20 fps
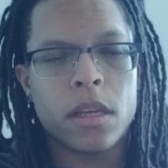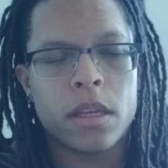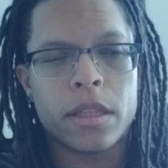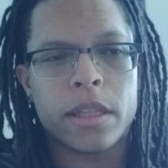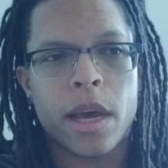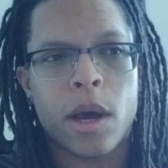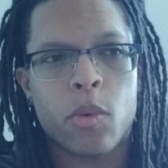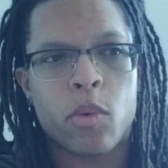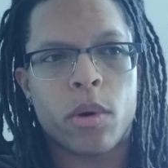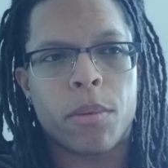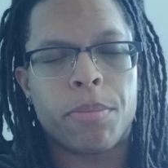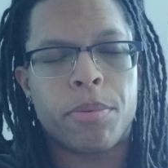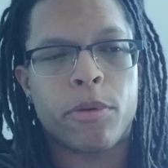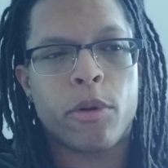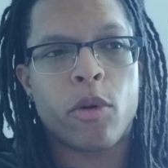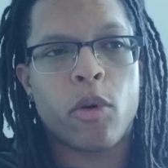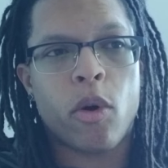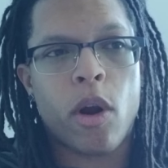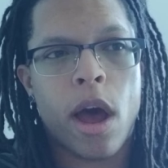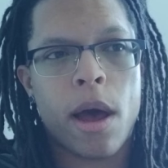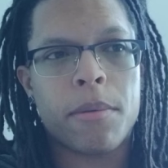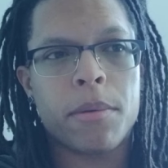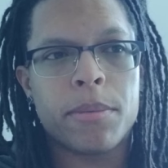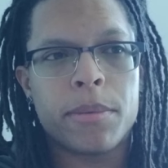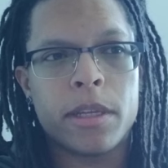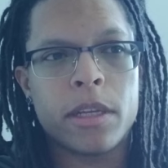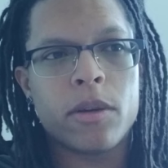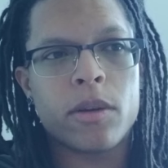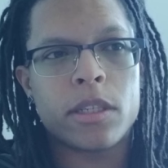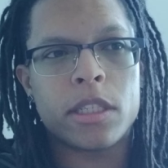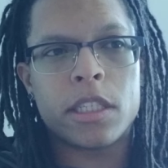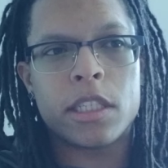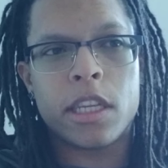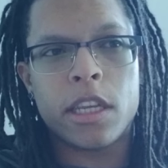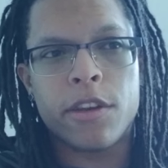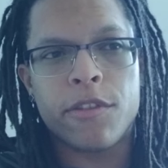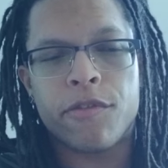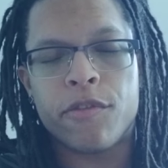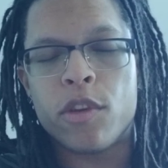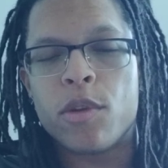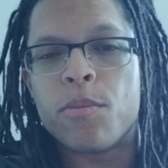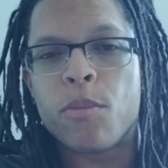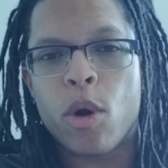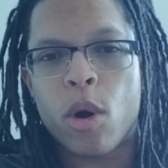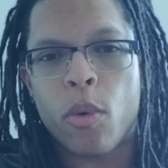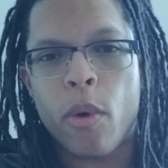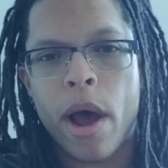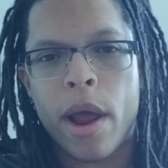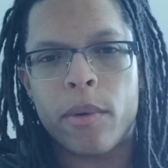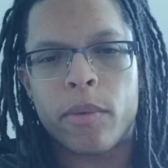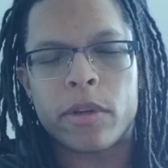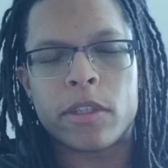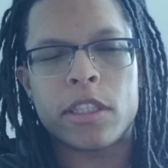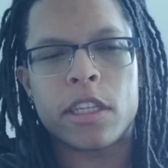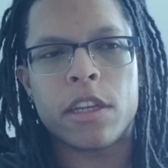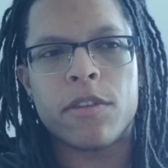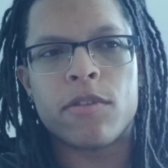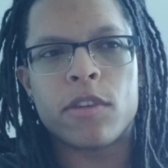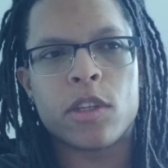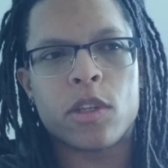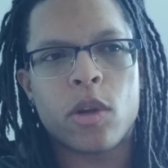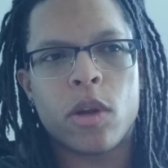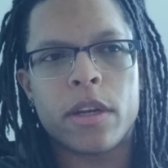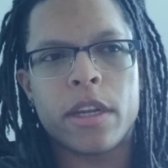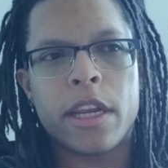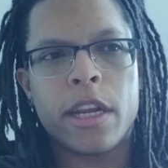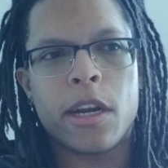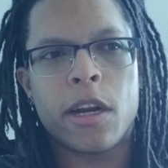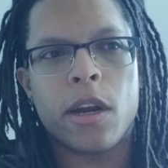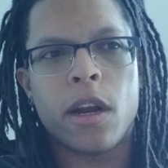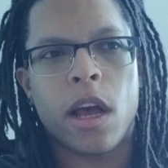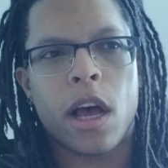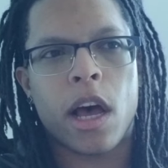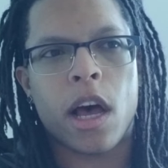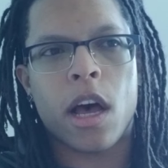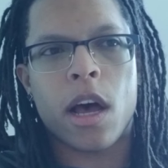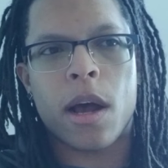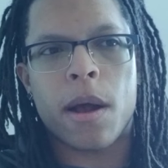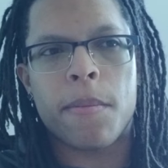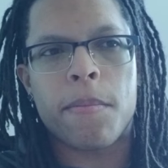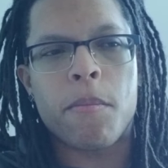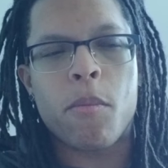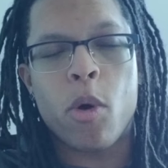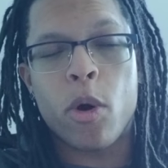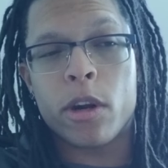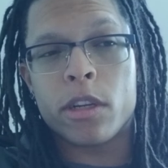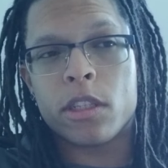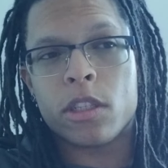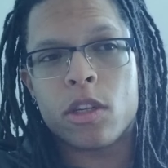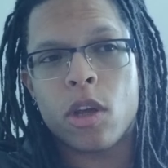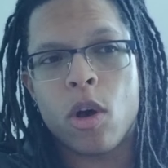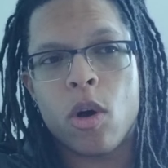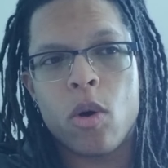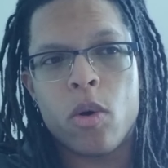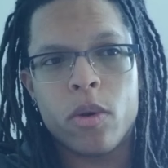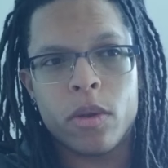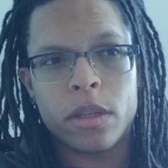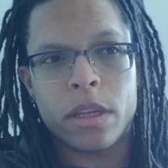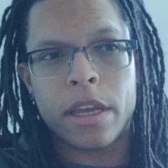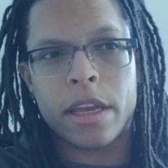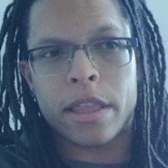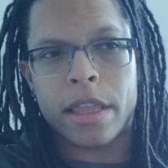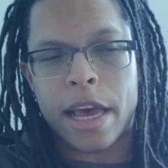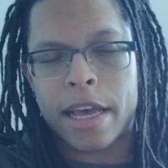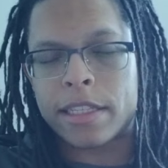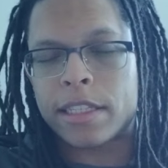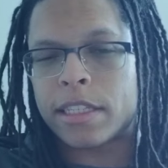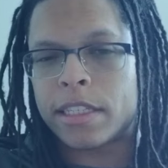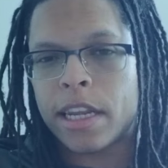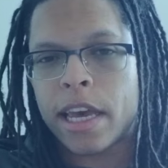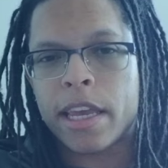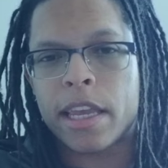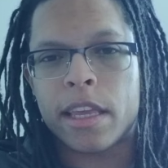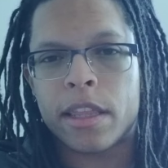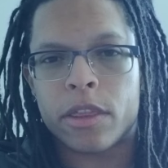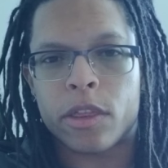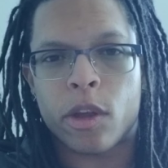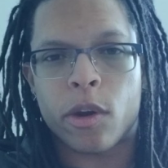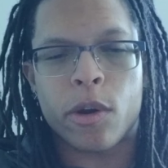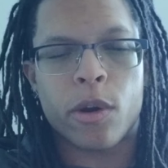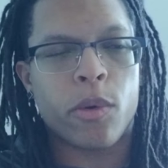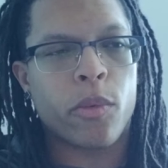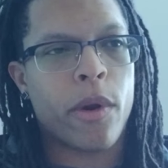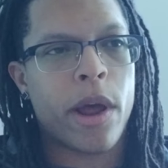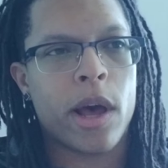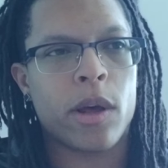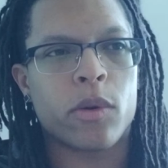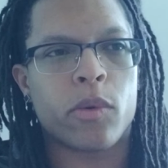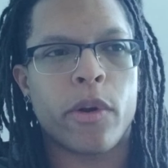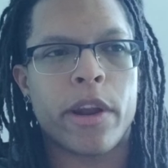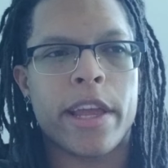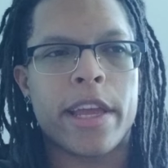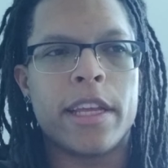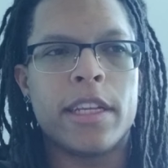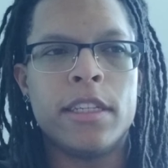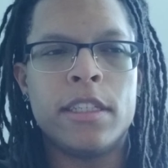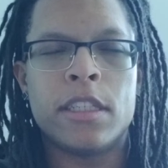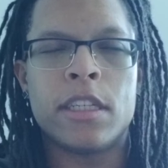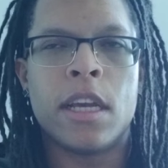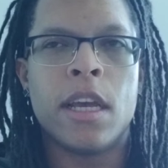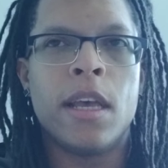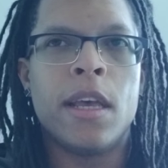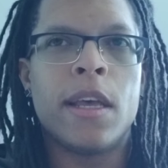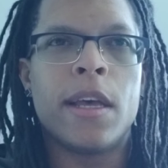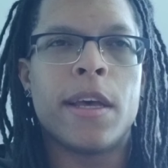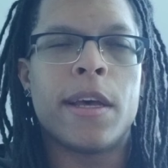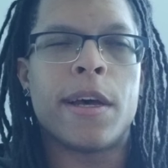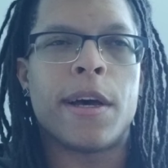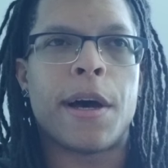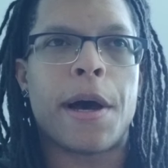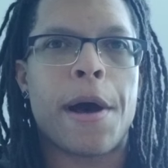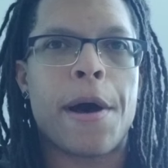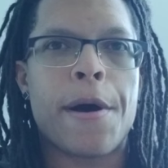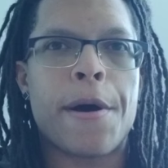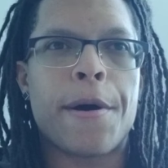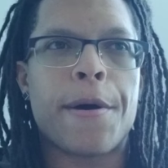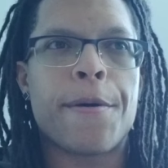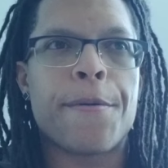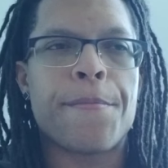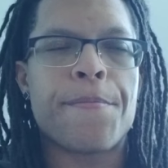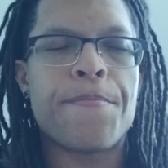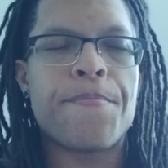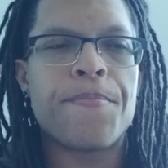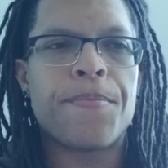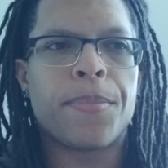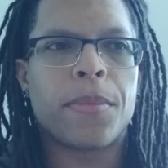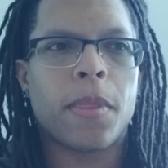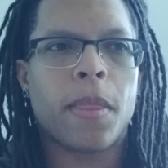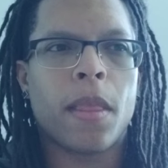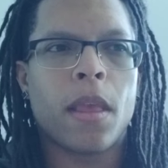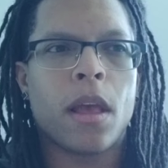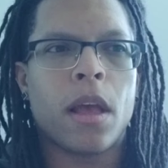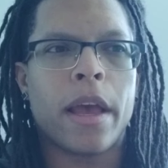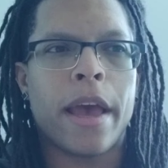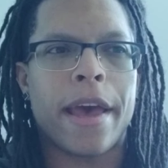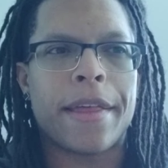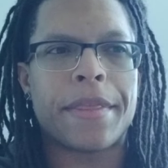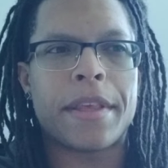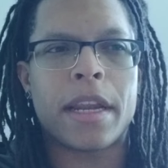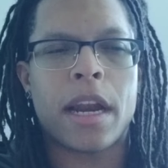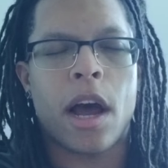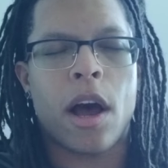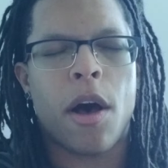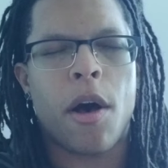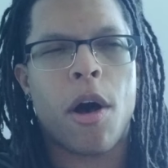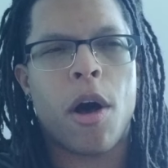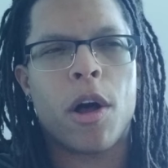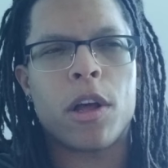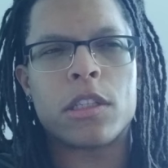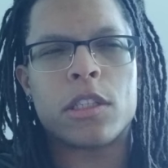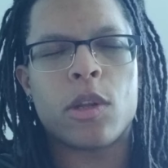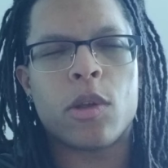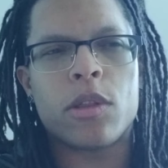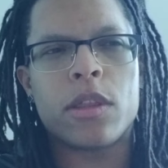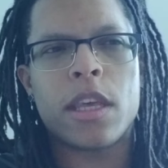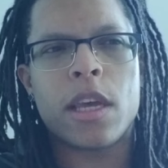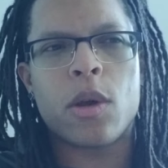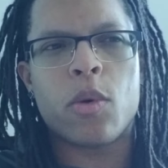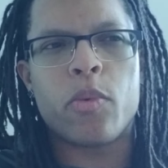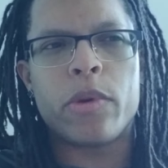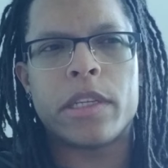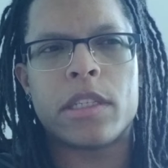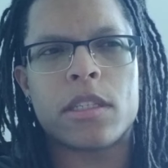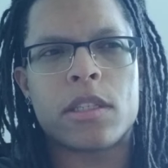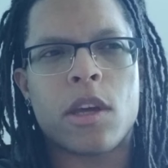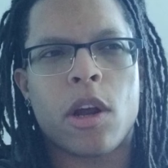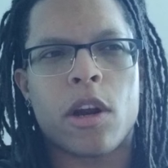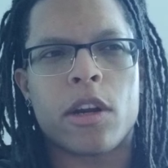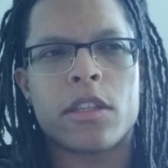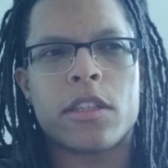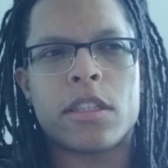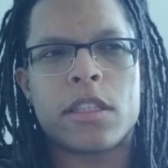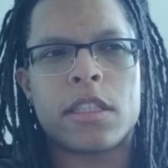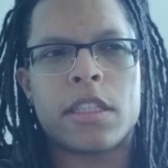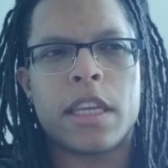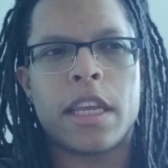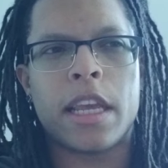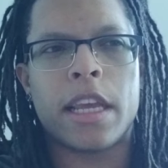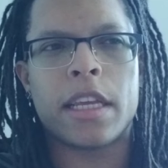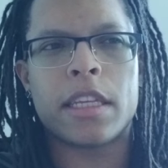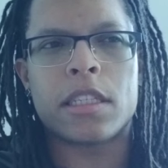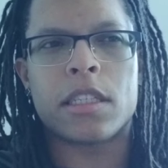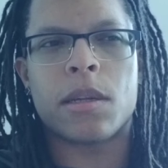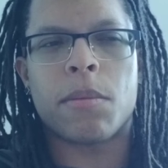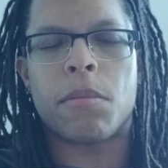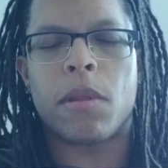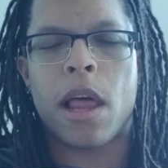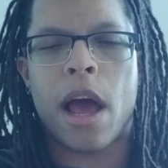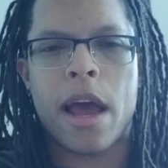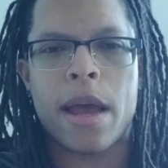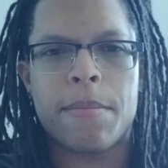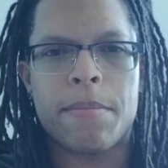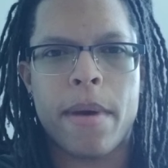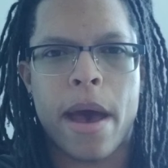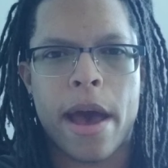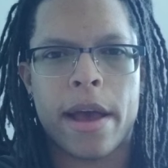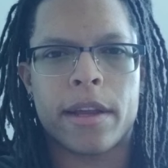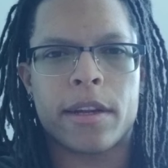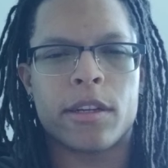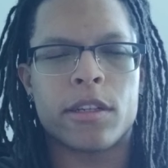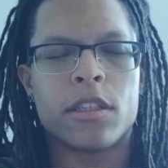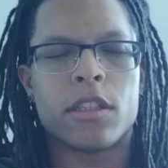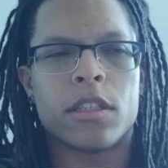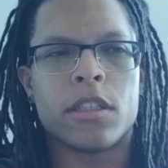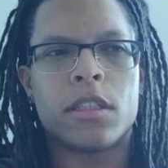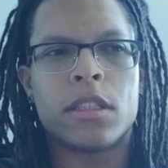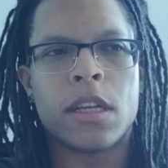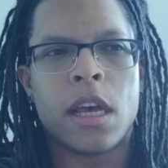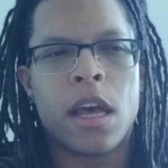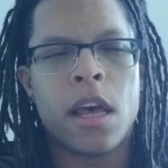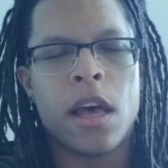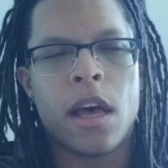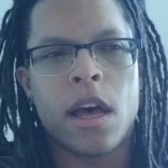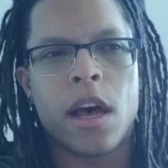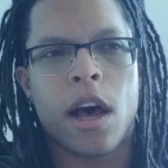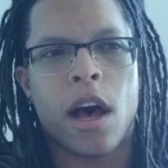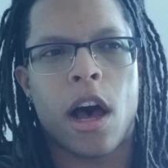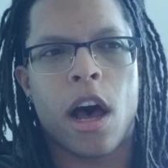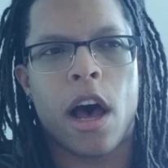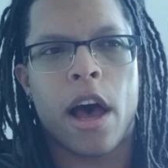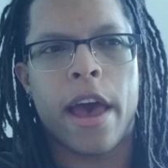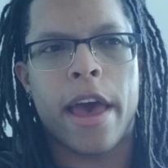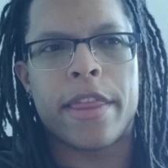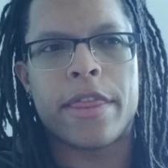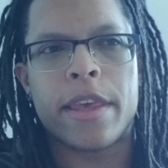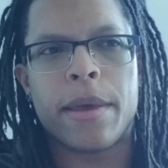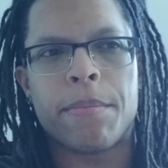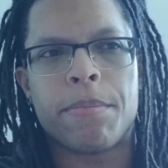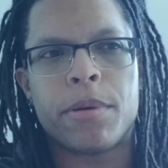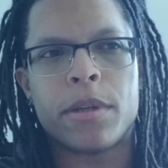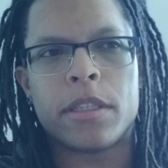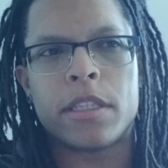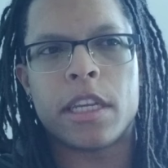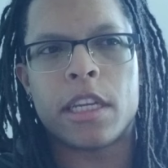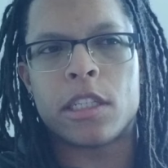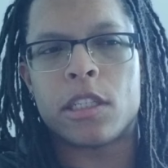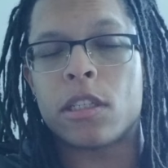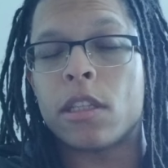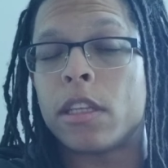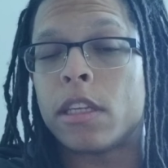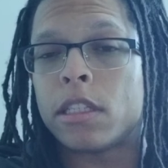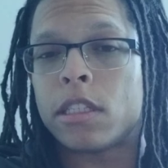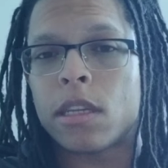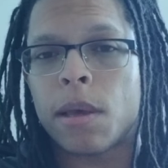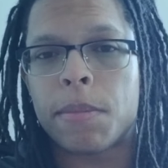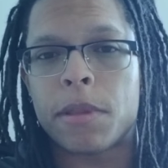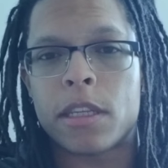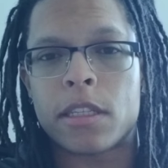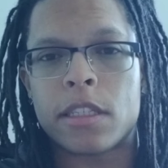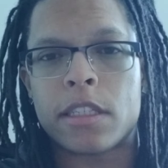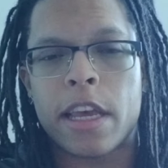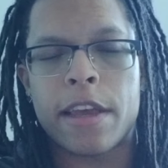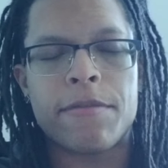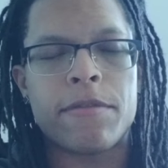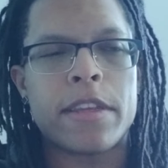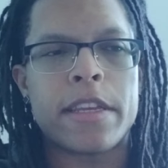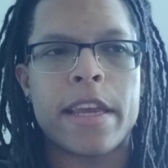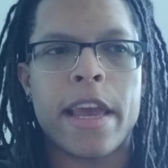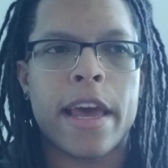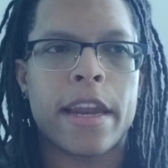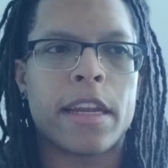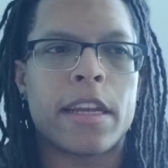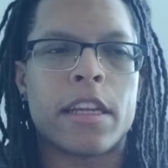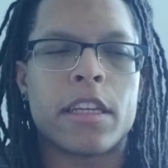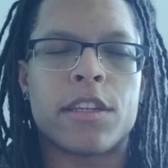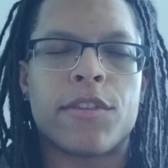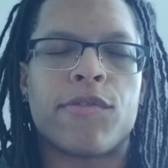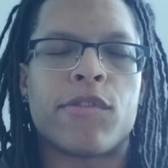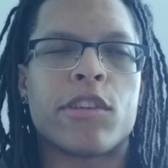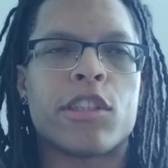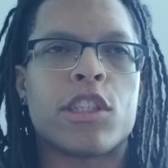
that we're probably going to see a few more wide receivers on here, more so in that second, third round range. And then I also think we start seeing some linebackers and then potentially some of the safety candidates for